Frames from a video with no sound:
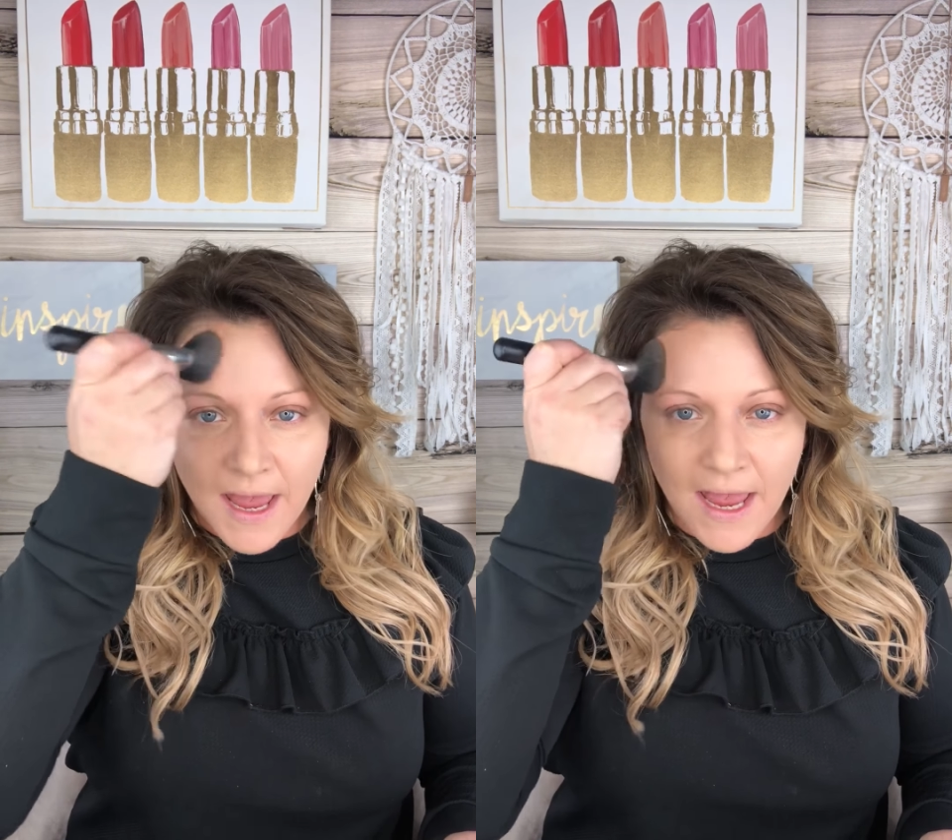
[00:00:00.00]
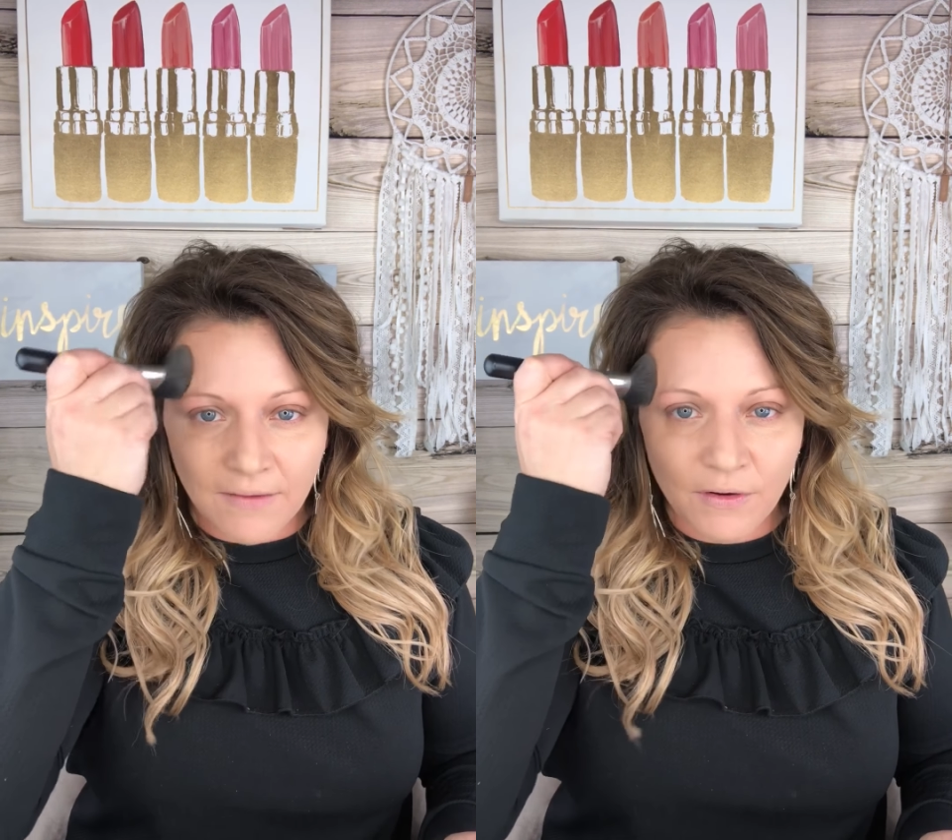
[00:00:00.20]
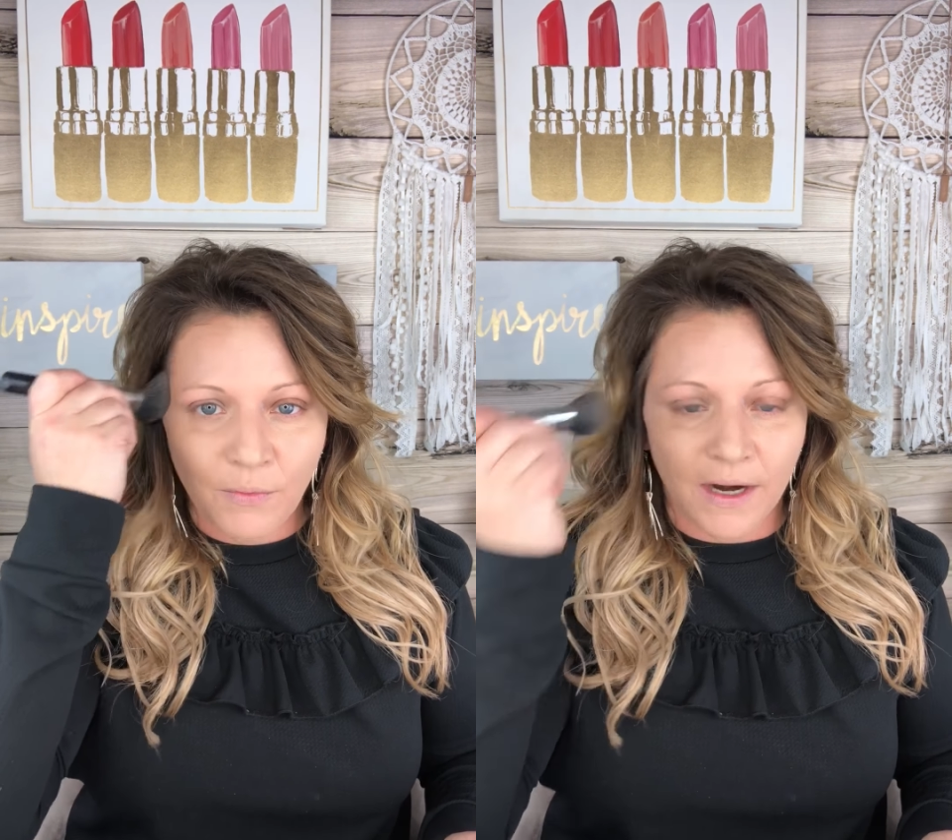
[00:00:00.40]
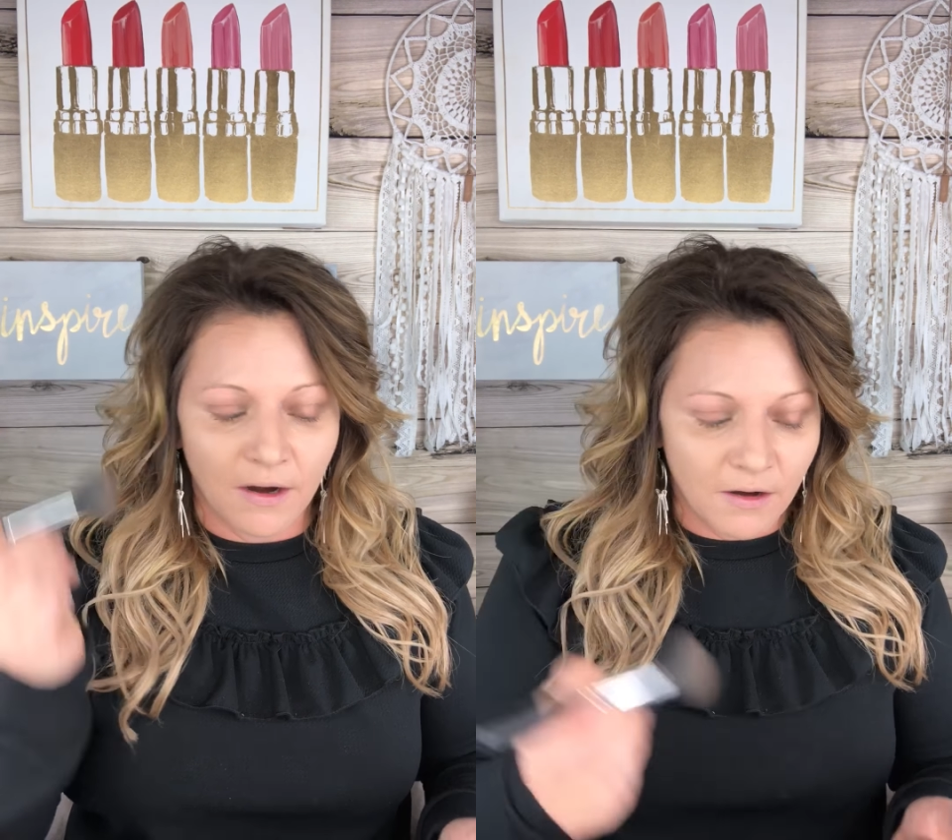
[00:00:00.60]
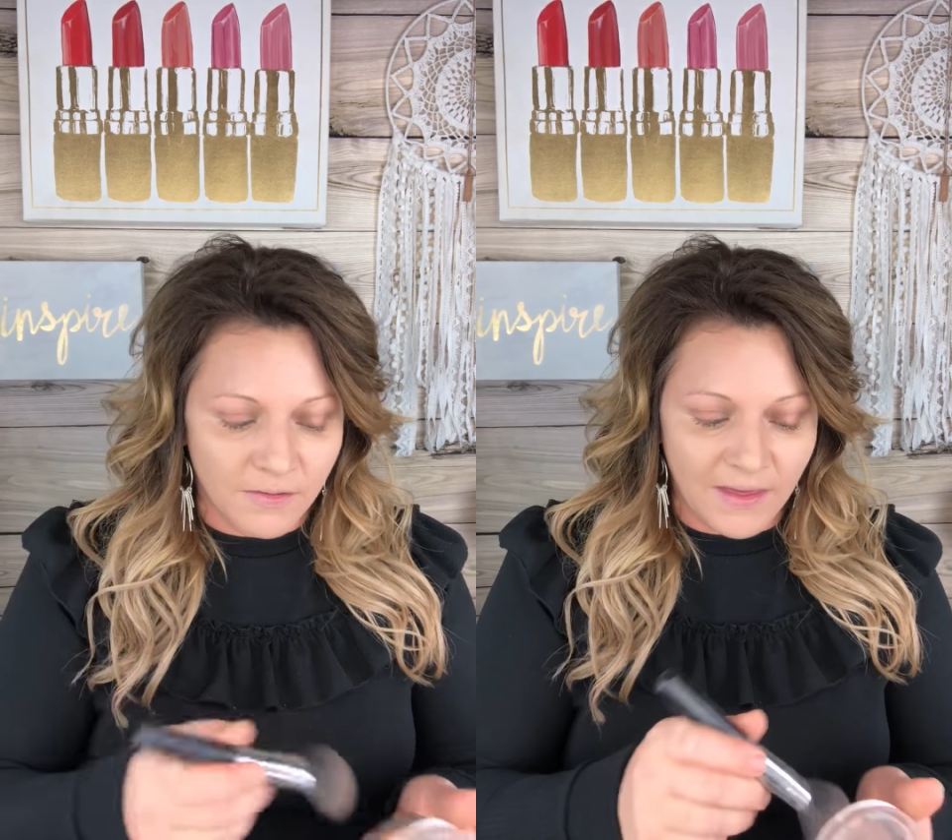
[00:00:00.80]

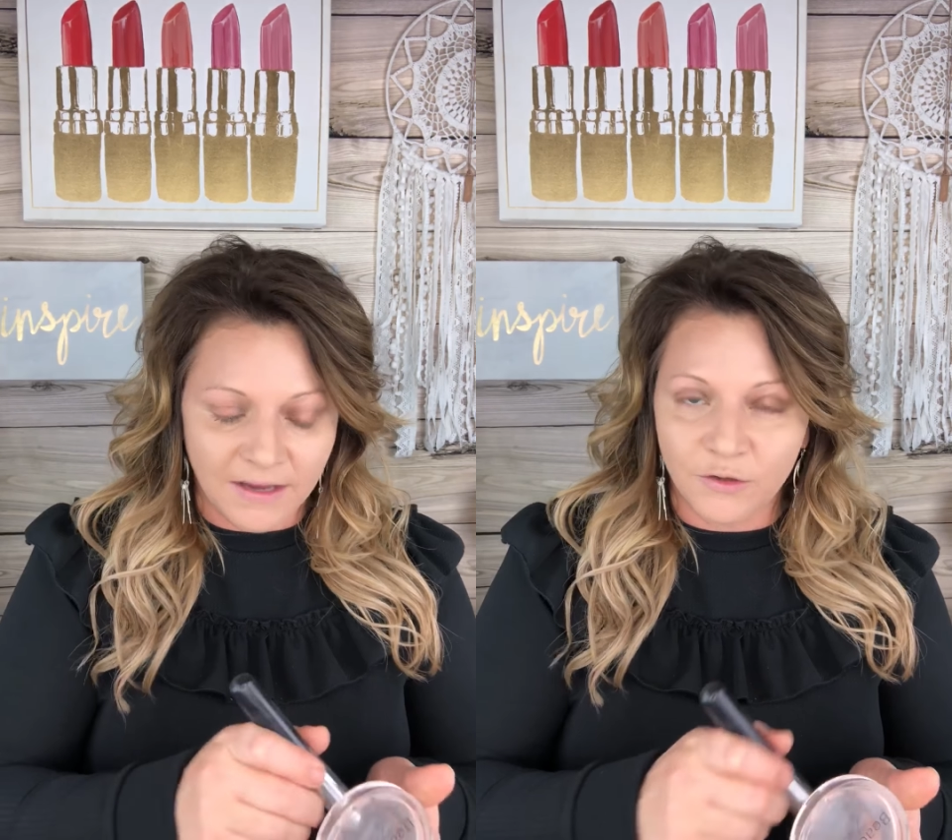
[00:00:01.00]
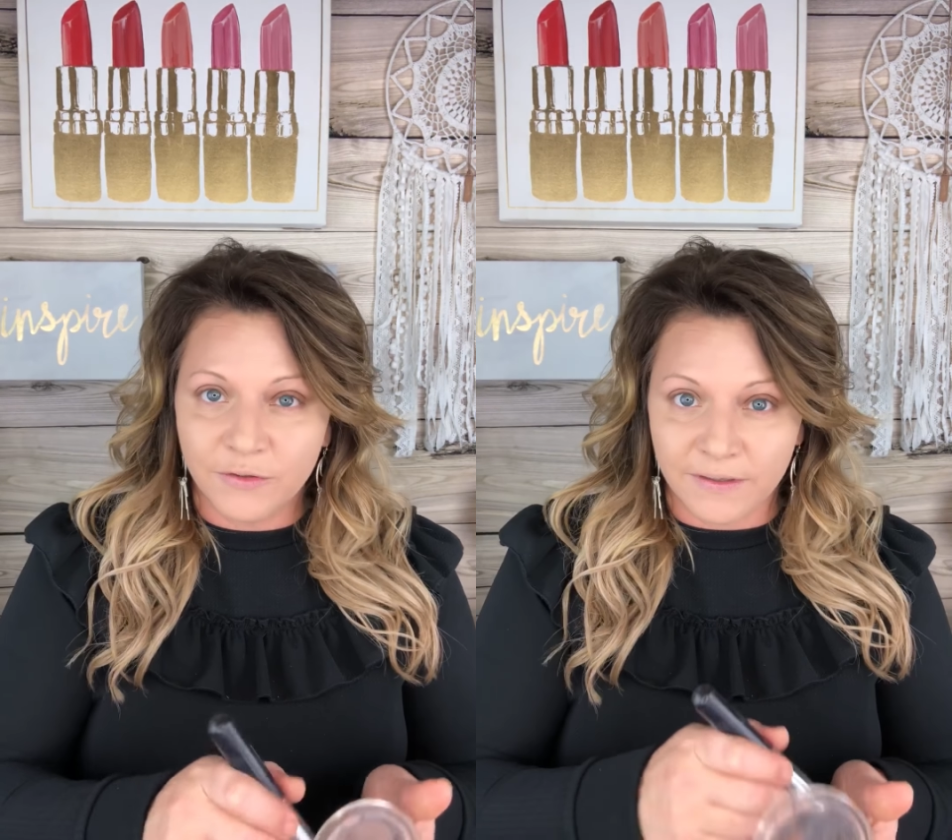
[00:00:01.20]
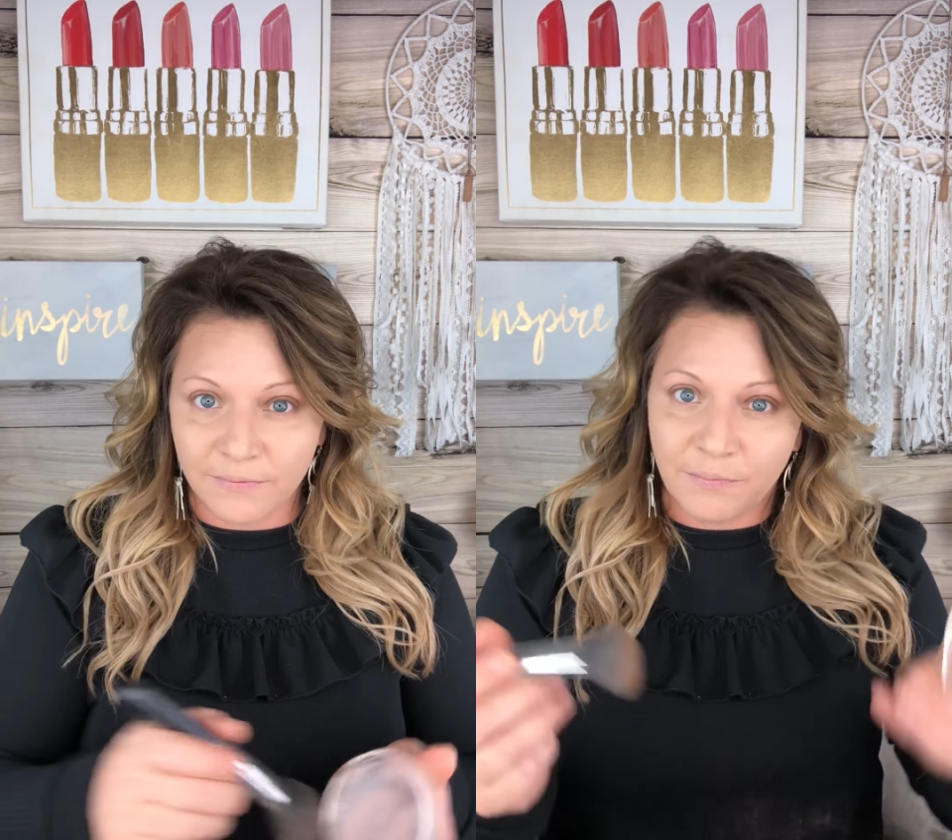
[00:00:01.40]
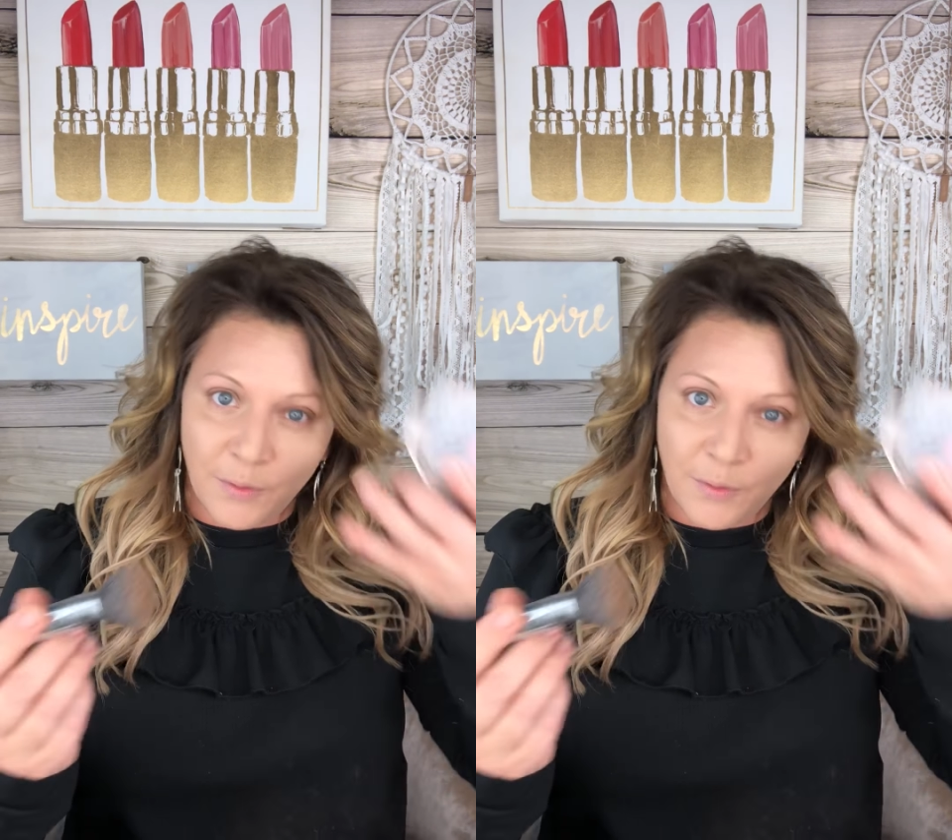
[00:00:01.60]
everywhere that you didn't